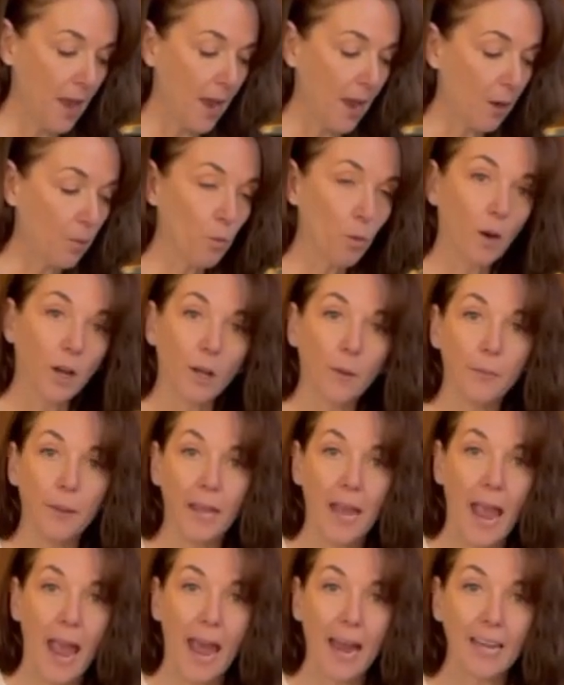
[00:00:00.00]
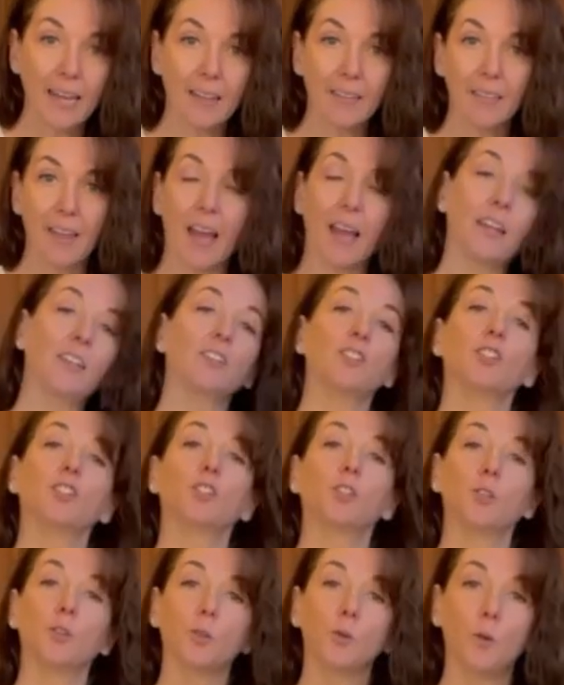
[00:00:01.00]
And we're going to be adding that
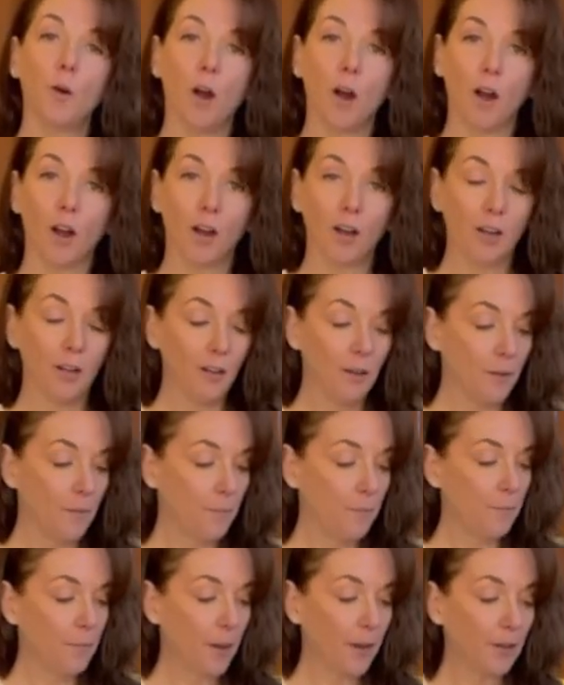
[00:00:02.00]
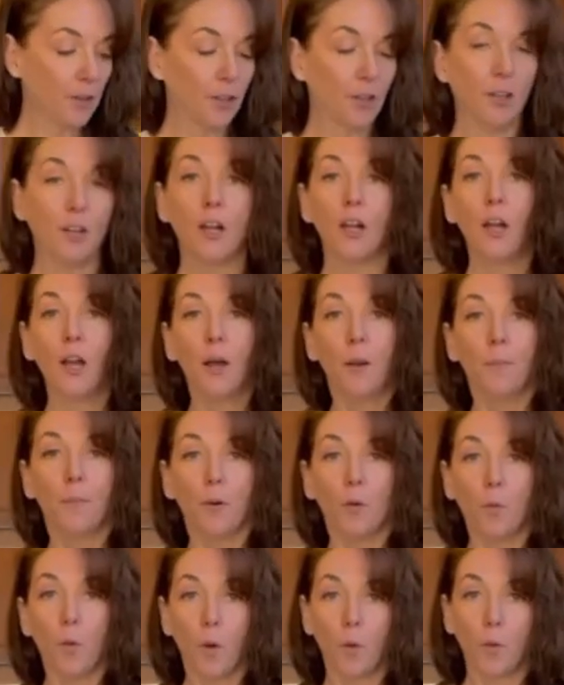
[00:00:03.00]
to our butter.
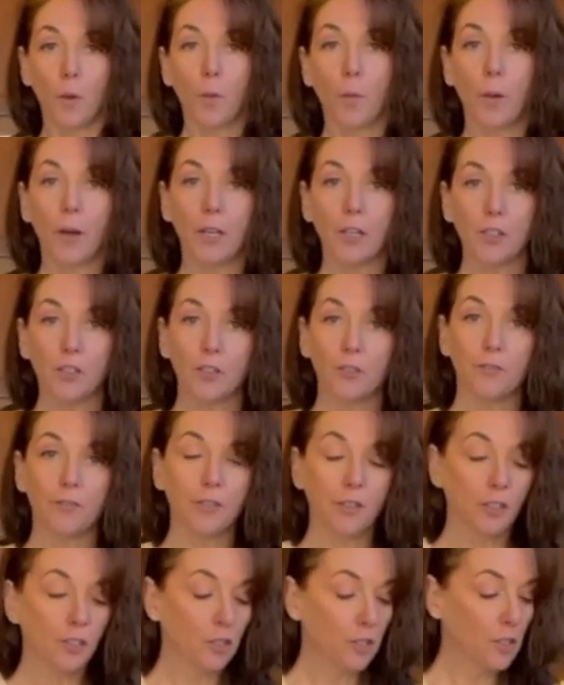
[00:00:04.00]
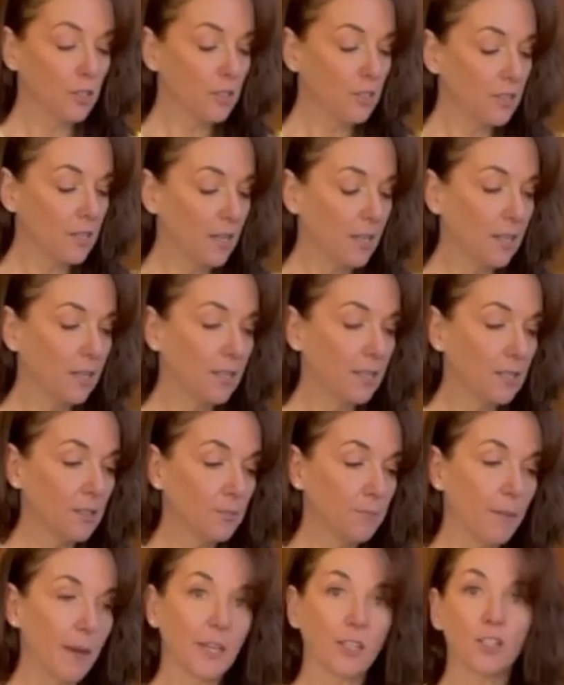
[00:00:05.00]
But what we want to do first is
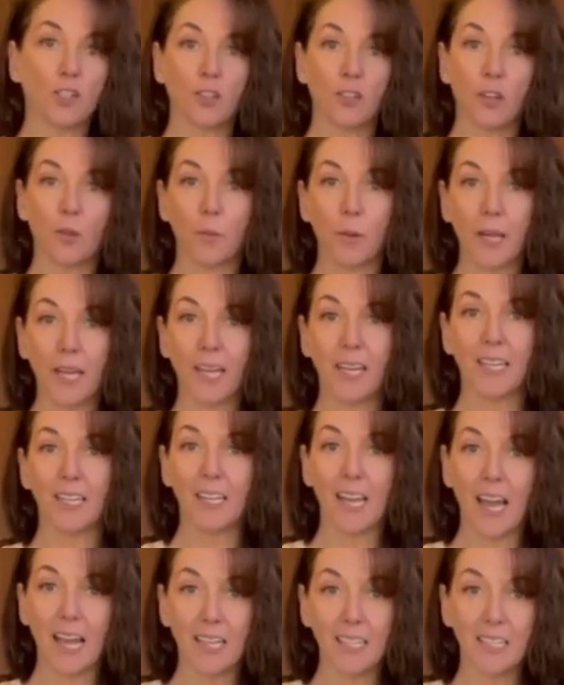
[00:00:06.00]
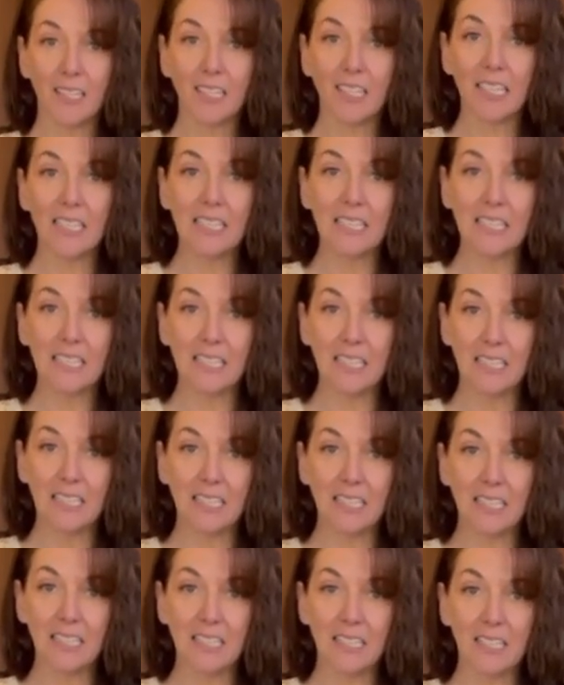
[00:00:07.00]
make sure that we get a nice
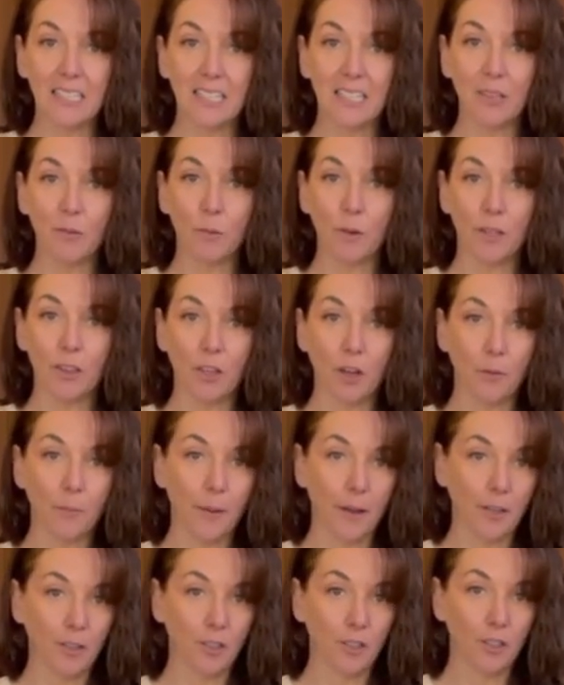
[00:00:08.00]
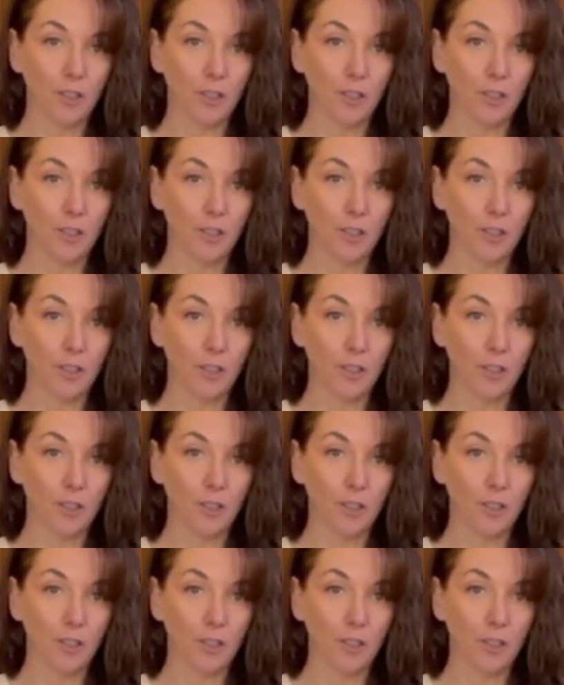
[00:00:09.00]
consistency with our butter.